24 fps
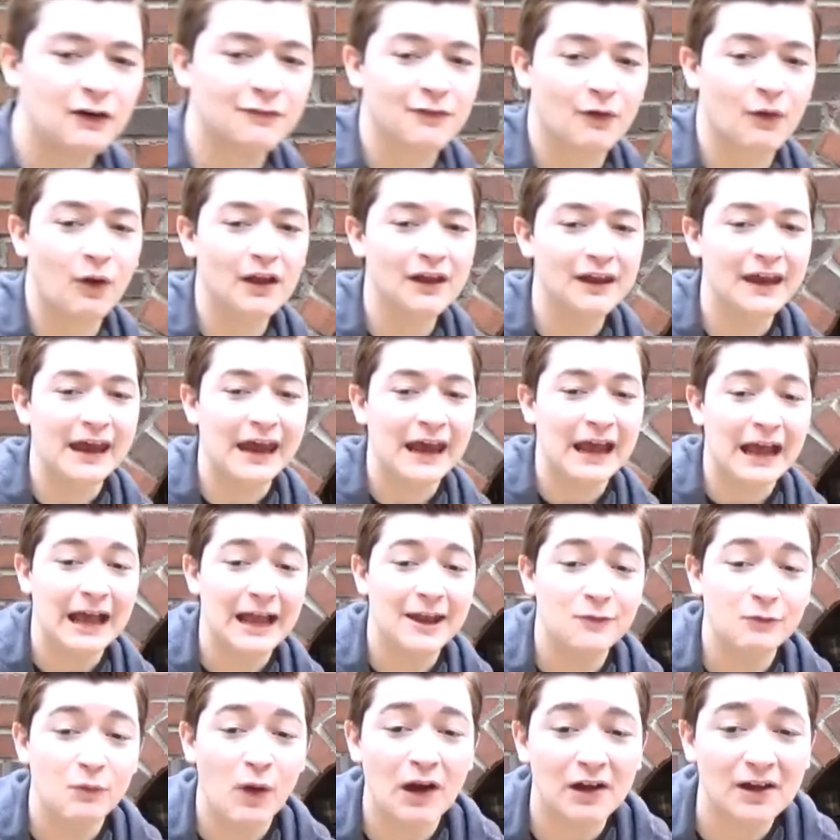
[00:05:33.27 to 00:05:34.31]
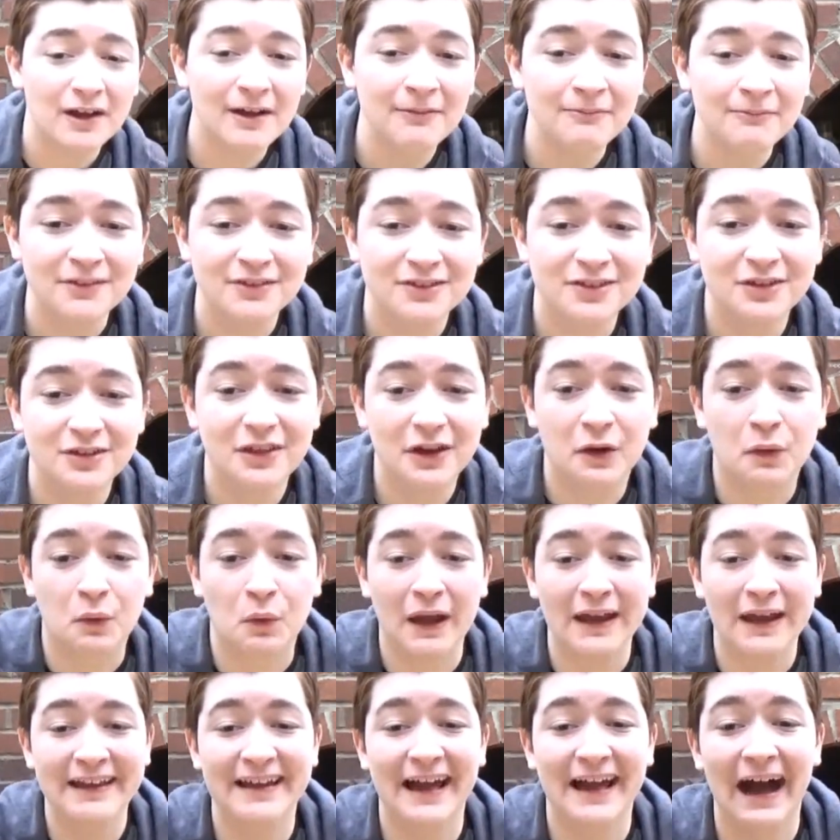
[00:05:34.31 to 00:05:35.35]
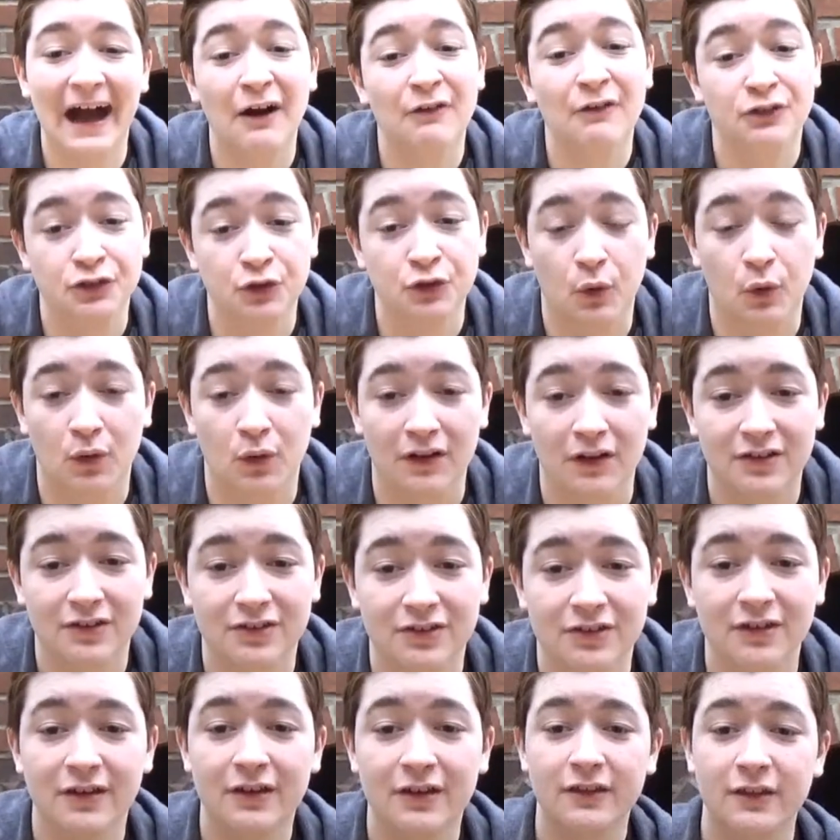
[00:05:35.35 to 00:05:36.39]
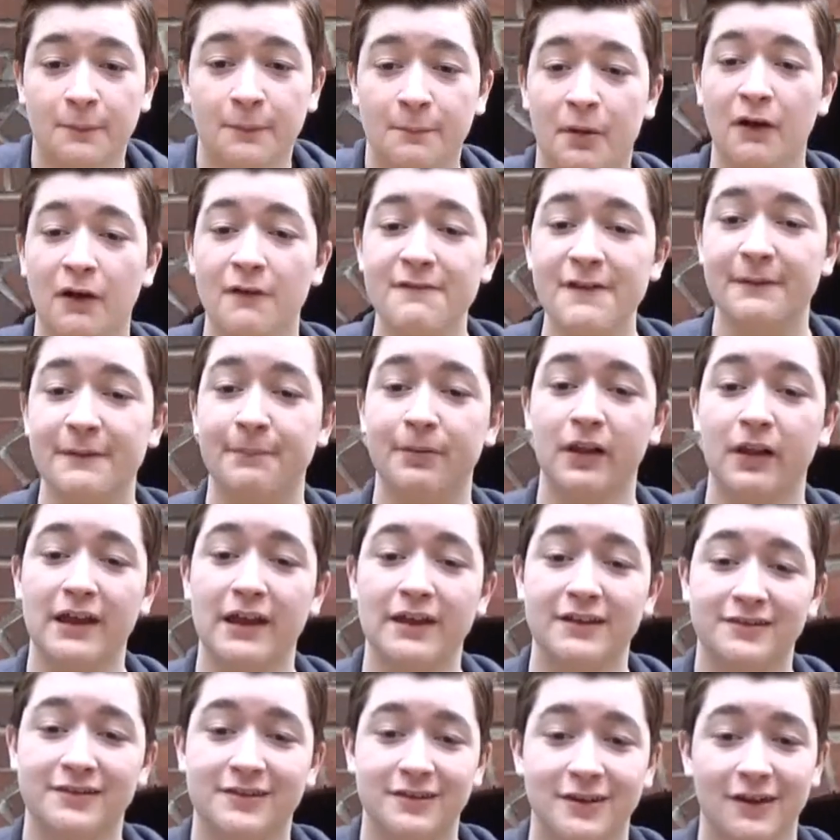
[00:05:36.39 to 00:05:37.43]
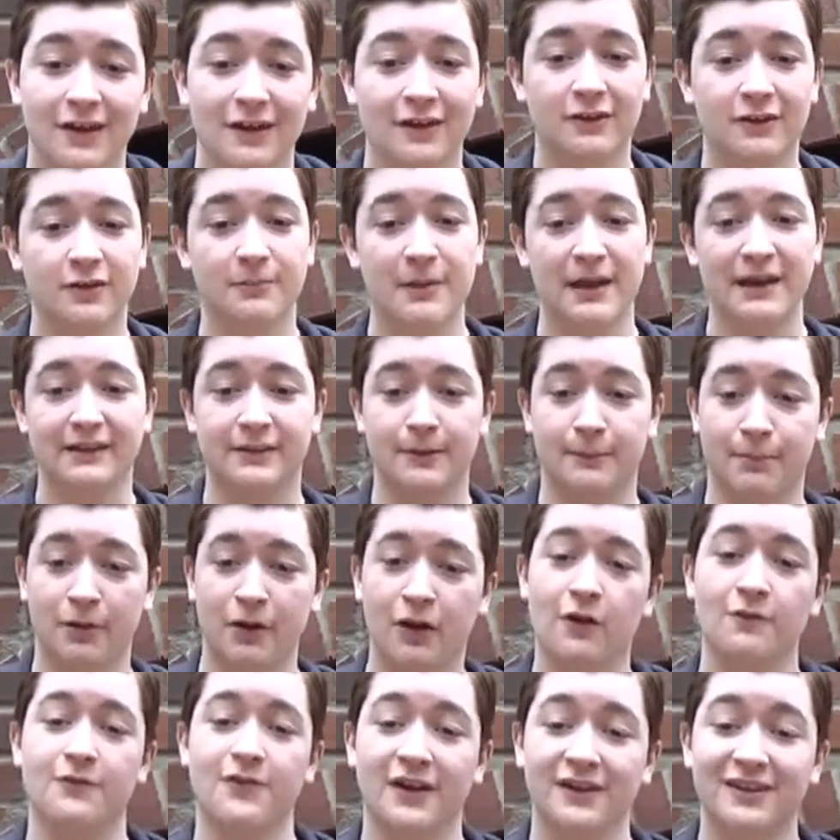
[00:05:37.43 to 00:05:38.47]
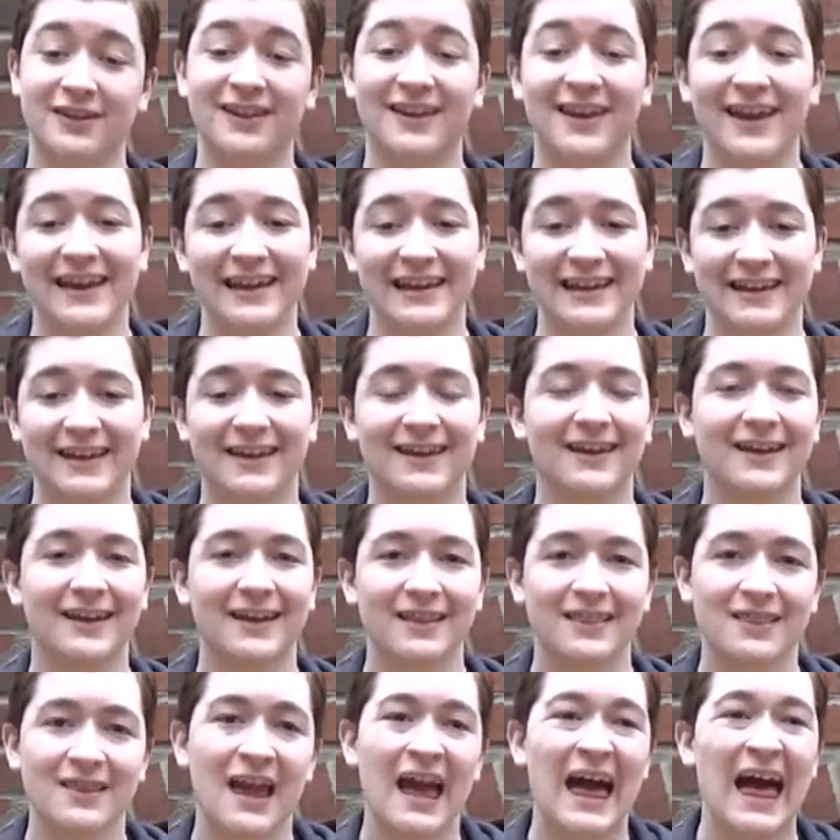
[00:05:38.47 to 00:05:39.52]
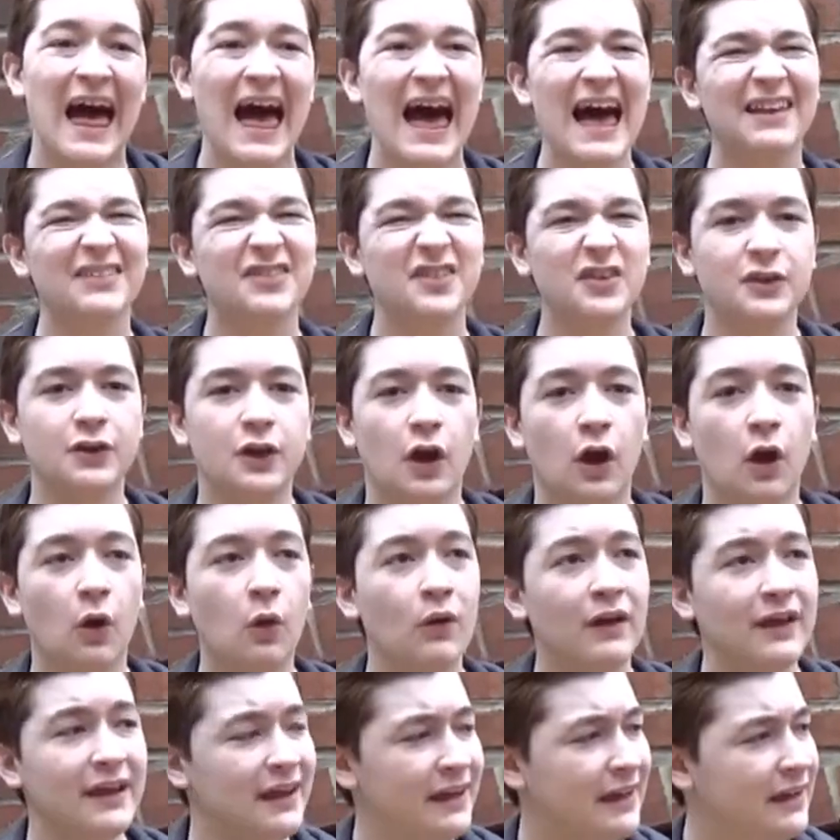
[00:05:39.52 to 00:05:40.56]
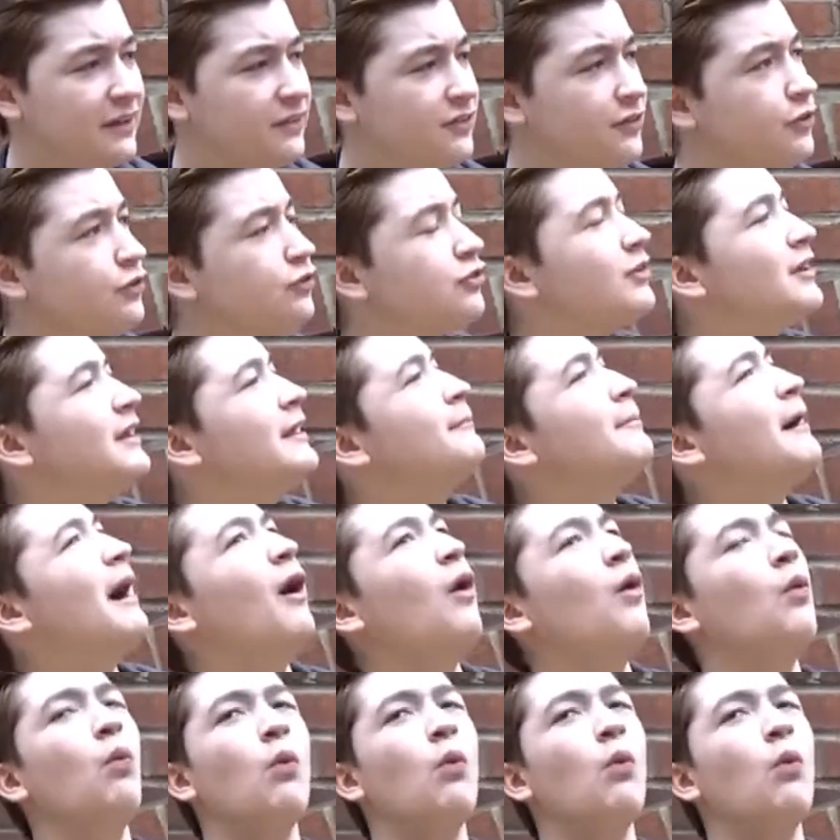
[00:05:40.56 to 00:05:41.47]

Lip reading: everyone, and welcome to the great outdoors, the perfect place to make the perfect cake. As you know, it is usually about